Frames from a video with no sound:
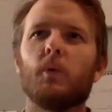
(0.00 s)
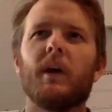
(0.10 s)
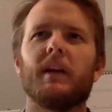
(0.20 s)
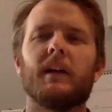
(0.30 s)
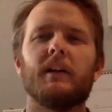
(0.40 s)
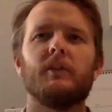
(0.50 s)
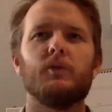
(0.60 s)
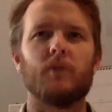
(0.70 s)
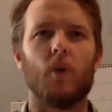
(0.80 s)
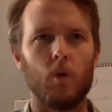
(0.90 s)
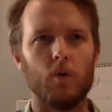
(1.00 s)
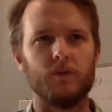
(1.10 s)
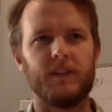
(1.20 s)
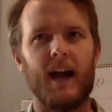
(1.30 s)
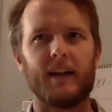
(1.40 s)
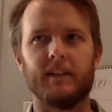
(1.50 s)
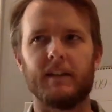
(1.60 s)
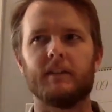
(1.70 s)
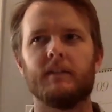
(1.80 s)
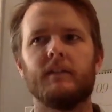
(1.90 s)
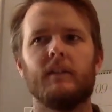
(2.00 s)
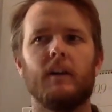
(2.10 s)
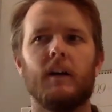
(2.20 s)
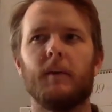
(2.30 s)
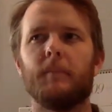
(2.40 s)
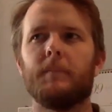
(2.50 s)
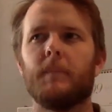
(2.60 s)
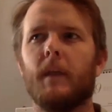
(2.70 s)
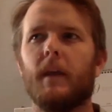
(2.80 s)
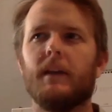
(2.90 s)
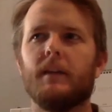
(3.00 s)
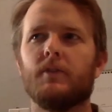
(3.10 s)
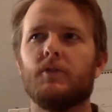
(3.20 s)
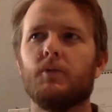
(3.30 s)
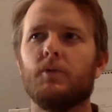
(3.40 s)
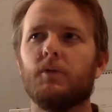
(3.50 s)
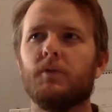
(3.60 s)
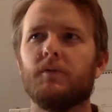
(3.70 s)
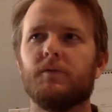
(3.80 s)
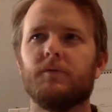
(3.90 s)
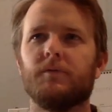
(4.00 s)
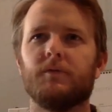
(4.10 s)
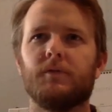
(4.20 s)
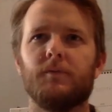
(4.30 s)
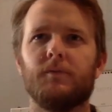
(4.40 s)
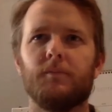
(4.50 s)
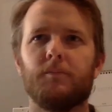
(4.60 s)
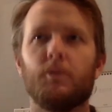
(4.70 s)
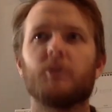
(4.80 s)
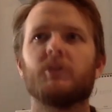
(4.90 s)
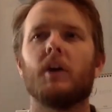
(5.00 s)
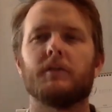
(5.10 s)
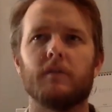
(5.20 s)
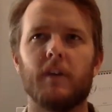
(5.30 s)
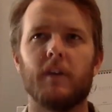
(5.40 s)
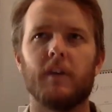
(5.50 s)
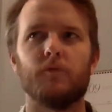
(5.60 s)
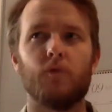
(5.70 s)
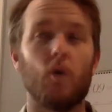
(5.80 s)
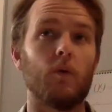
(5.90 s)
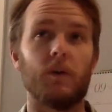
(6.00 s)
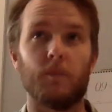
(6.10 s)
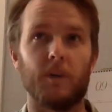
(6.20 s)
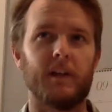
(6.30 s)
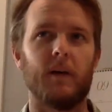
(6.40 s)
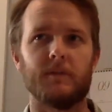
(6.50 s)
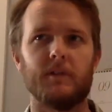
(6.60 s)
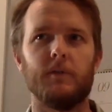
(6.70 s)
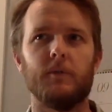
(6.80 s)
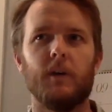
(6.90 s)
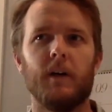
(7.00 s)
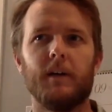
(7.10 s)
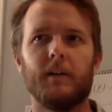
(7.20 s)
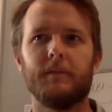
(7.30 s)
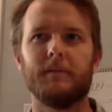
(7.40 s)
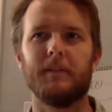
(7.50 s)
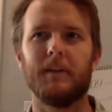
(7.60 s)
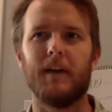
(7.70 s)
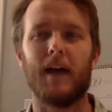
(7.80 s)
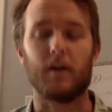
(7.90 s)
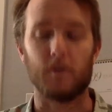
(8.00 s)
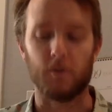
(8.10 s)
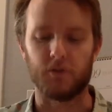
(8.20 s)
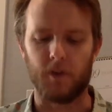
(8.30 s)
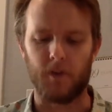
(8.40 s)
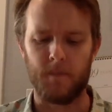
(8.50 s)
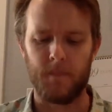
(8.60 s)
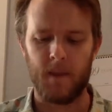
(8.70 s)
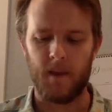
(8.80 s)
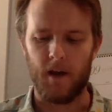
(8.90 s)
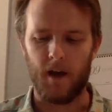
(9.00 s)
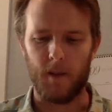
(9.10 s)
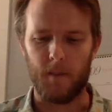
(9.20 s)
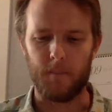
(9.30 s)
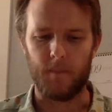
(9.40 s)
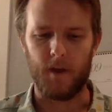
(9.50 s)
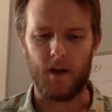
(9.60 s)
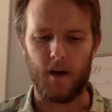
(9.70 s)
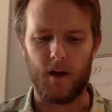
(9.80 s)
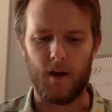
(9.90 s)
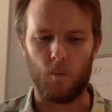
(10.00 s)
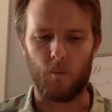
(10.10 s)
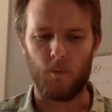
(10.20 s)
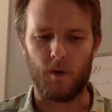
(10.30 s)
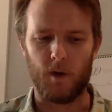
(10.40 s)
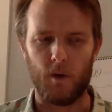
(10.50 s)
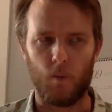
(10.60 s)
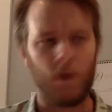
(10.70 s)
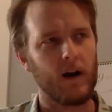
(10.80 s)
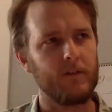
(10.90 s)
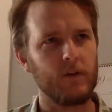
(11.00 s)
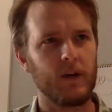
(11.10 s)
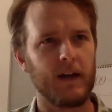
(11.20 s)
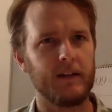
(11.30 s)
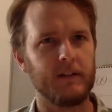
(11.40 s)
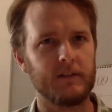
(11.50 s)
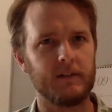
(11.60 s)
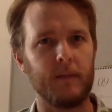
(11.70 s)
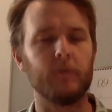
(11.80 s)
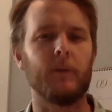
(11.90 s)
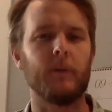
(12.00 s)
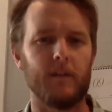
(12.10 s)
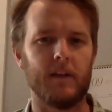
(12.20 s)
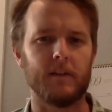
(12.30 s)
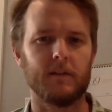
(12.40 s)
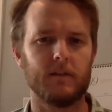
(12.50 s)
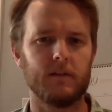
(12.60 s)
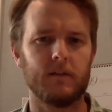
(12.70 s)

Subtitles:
way to kind of use old tactics to push conservation forward when it comes to agriculture. Where have you guys implemented this?